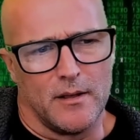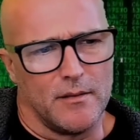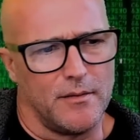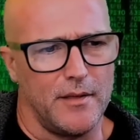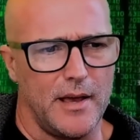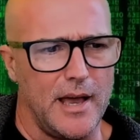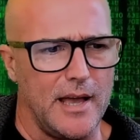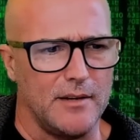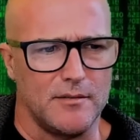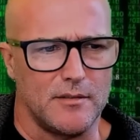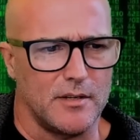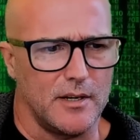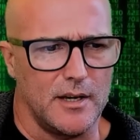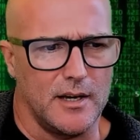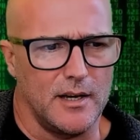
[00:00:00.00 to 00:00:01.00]

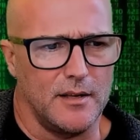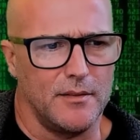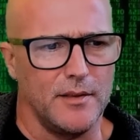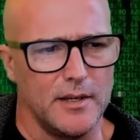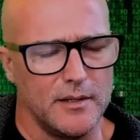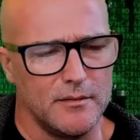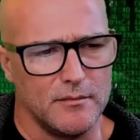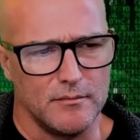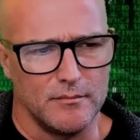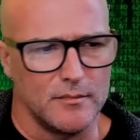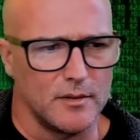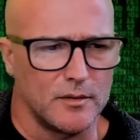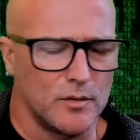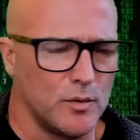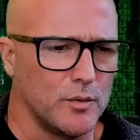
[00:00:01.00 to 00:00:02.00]
that
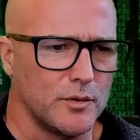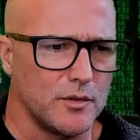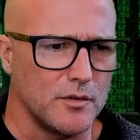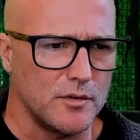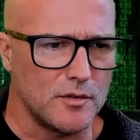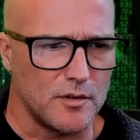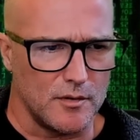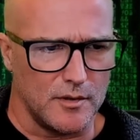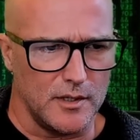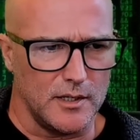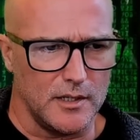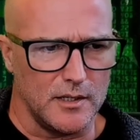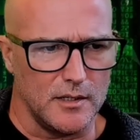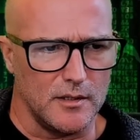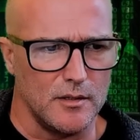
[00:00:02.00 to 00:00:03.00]
then causes
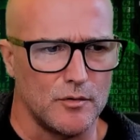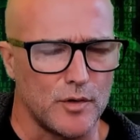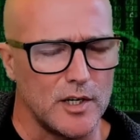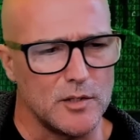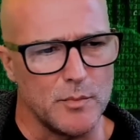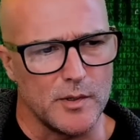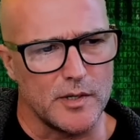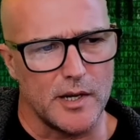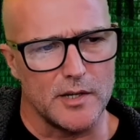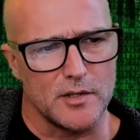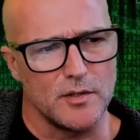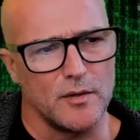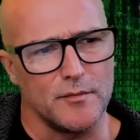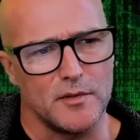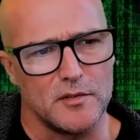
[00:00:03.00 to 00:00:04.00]
the
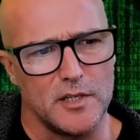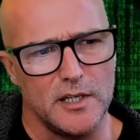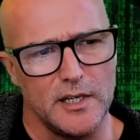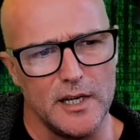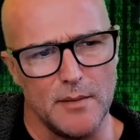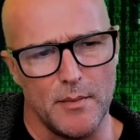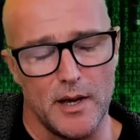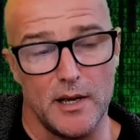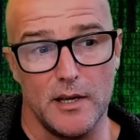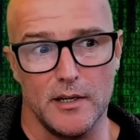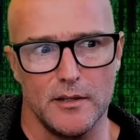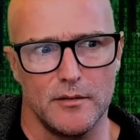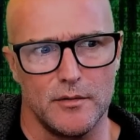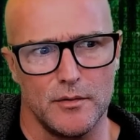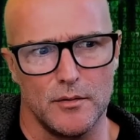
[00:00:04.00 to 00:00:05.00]
transmutation of the
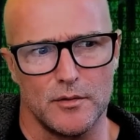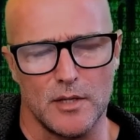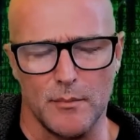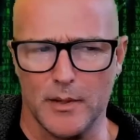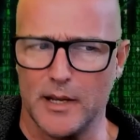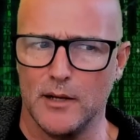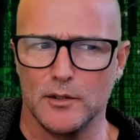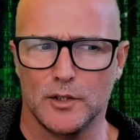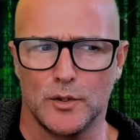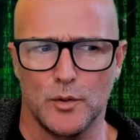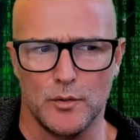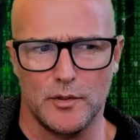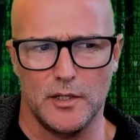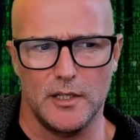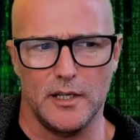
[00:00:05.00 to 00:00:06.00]
TMA into something else
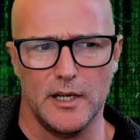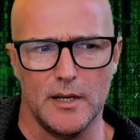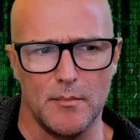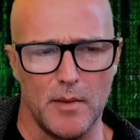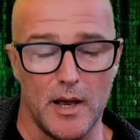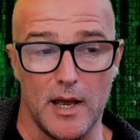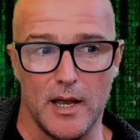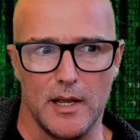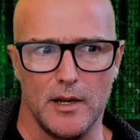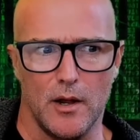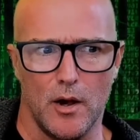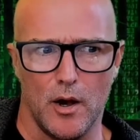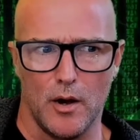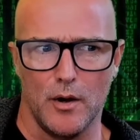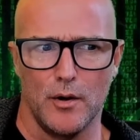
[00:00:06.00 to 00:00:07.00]
called
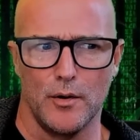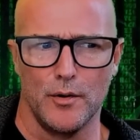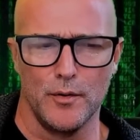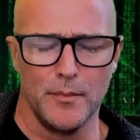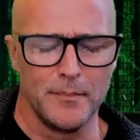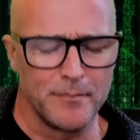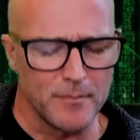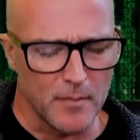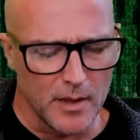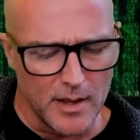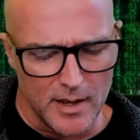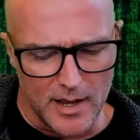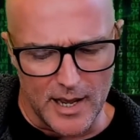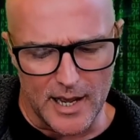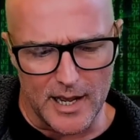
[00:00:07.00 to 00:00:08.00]
TMAO.
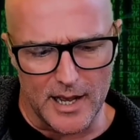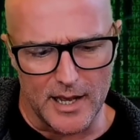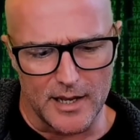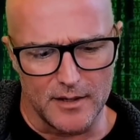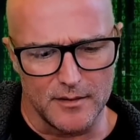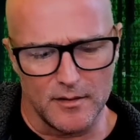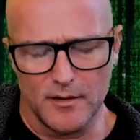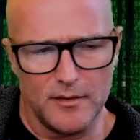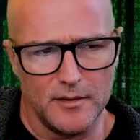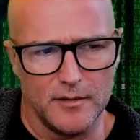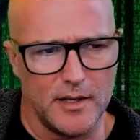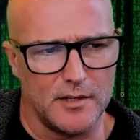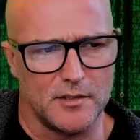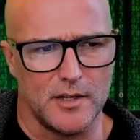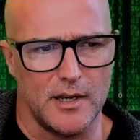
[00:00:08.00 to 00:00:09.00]
And
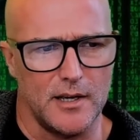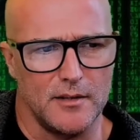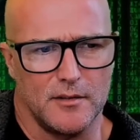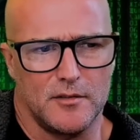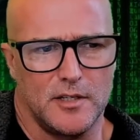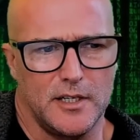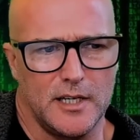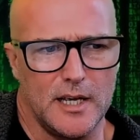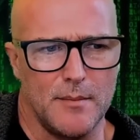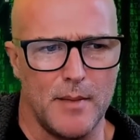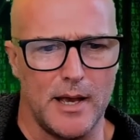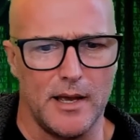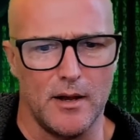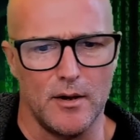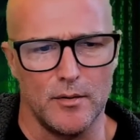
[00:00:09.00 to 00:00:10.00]
then they say the
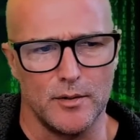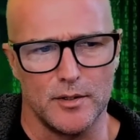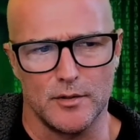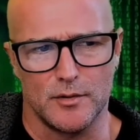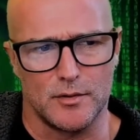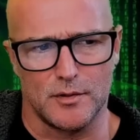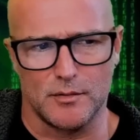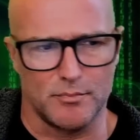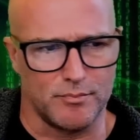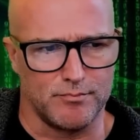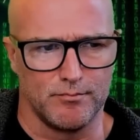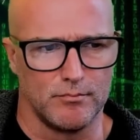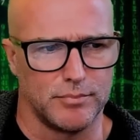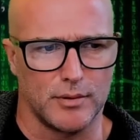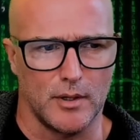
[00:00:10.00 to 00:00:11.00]
TMAO is
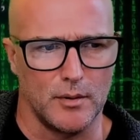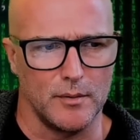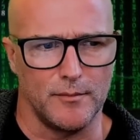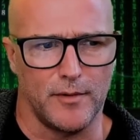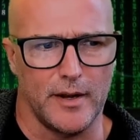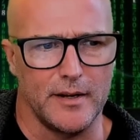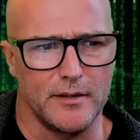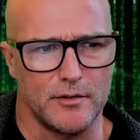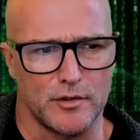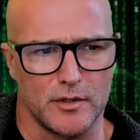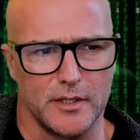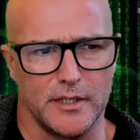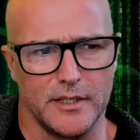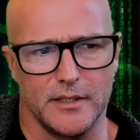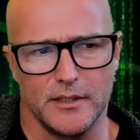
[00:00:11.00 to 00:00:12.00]

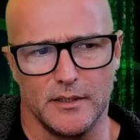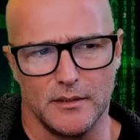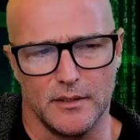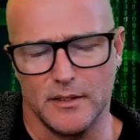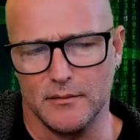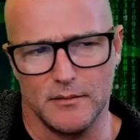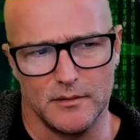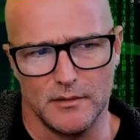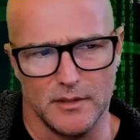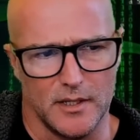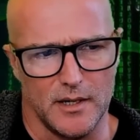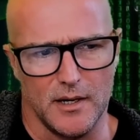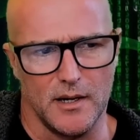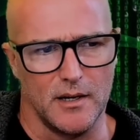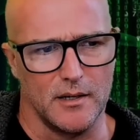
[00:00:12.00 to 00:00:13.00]
pro-inflammatory and
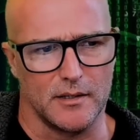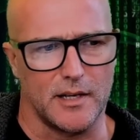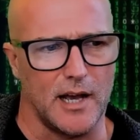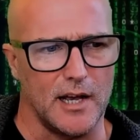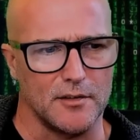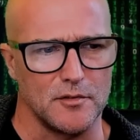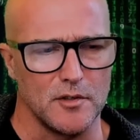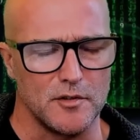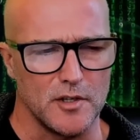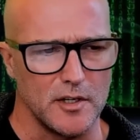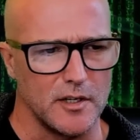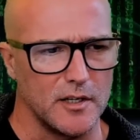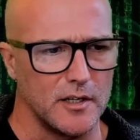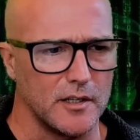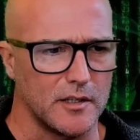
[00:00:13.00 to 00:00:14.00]

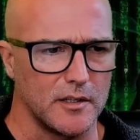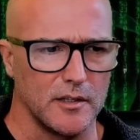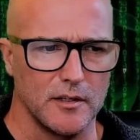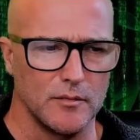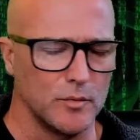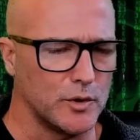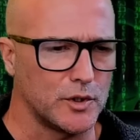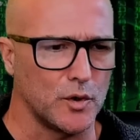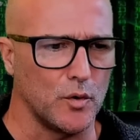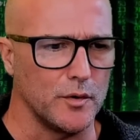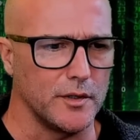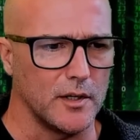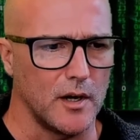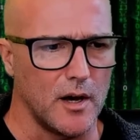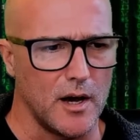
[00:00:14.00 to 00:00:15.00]
carcinogenic and will
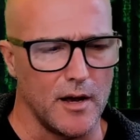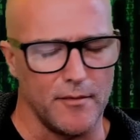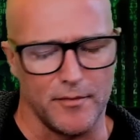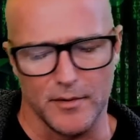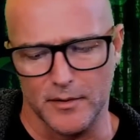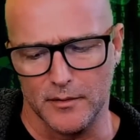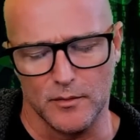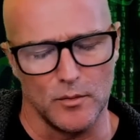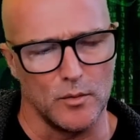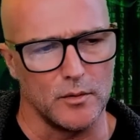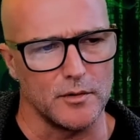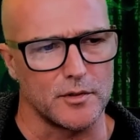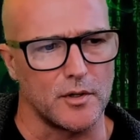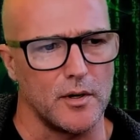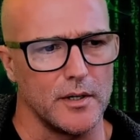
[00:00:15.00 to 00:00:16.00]
shorten your life and all
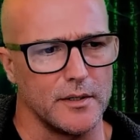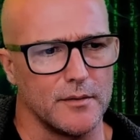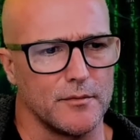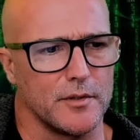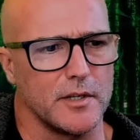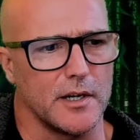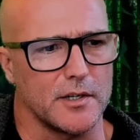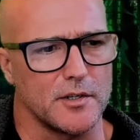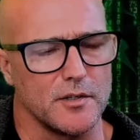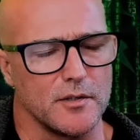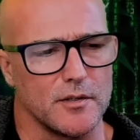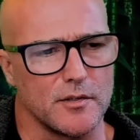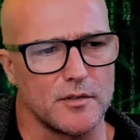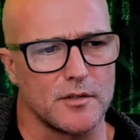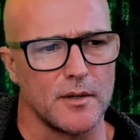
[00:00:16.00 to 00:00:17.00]
this kind of
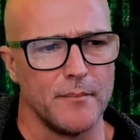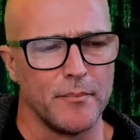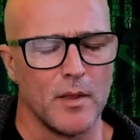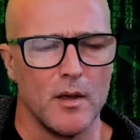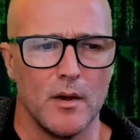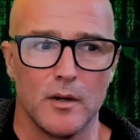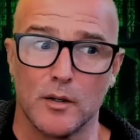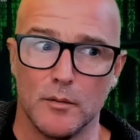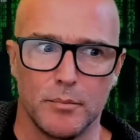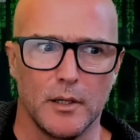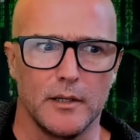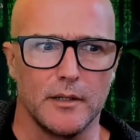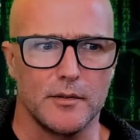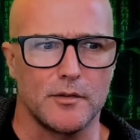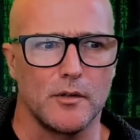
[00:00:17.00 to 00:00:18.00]
reductionist,
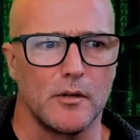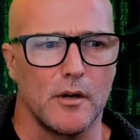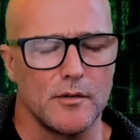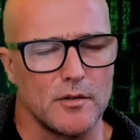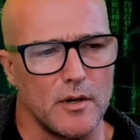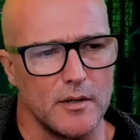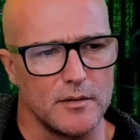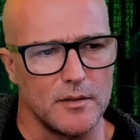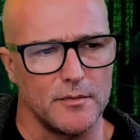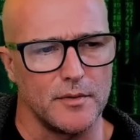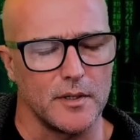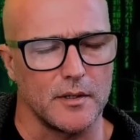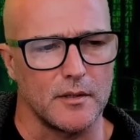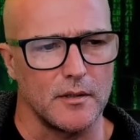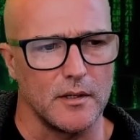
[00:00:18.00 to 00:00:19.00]
completely
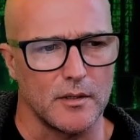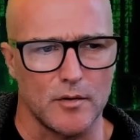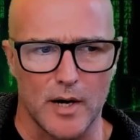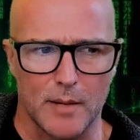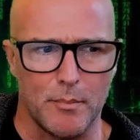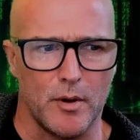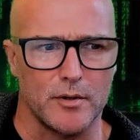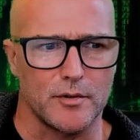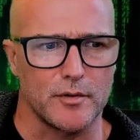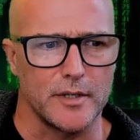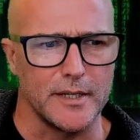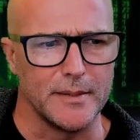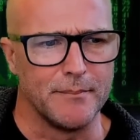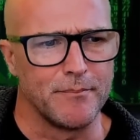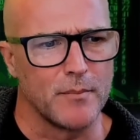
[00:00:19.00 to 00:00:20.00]
pseudoscientific
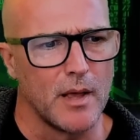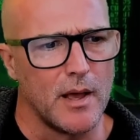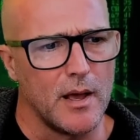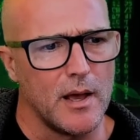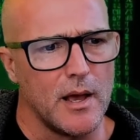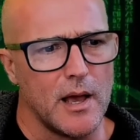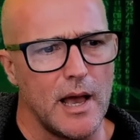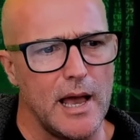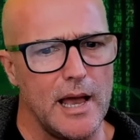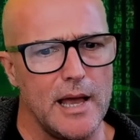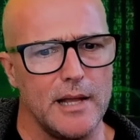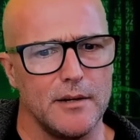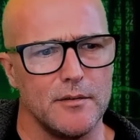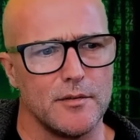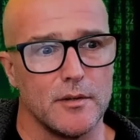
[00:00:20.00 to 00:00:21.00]
crackpottery
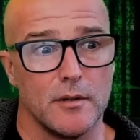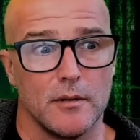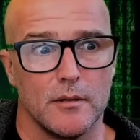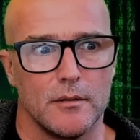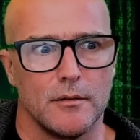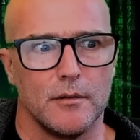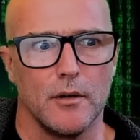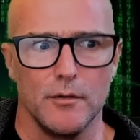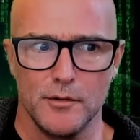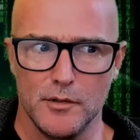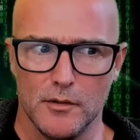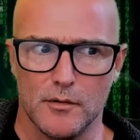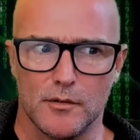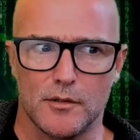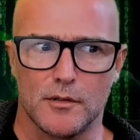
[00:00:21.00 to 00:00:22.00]
and
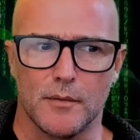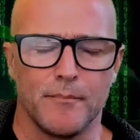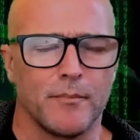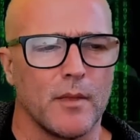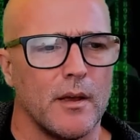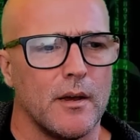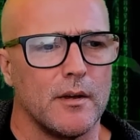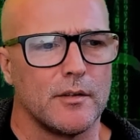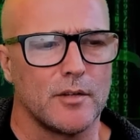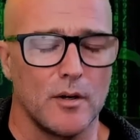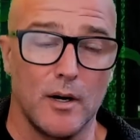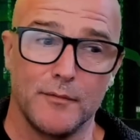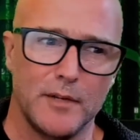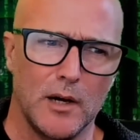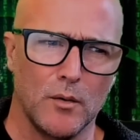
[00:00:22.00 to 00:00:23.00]
nonsense.
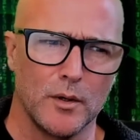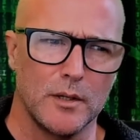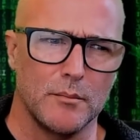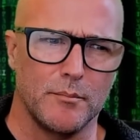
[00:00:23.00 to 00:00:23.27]
So I've dealt with